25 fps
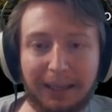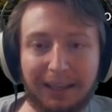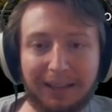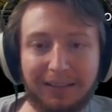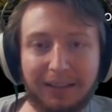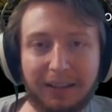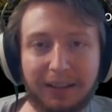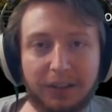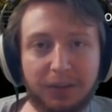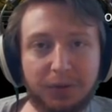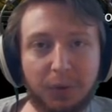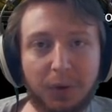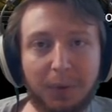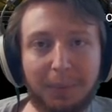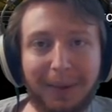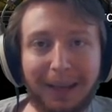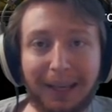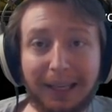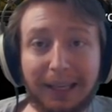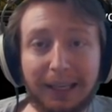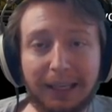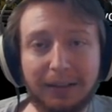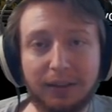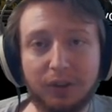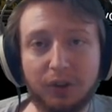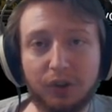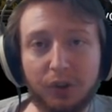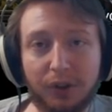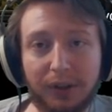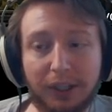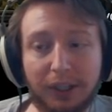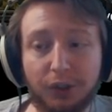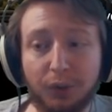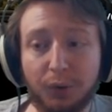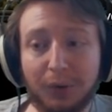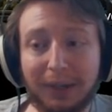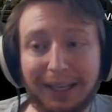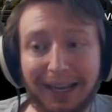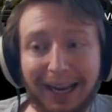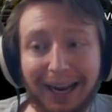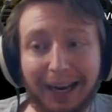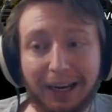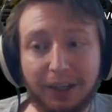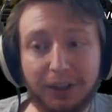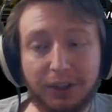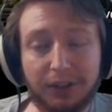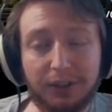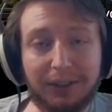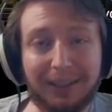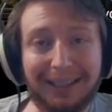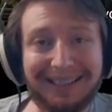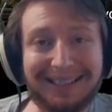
This will make it so that you can actually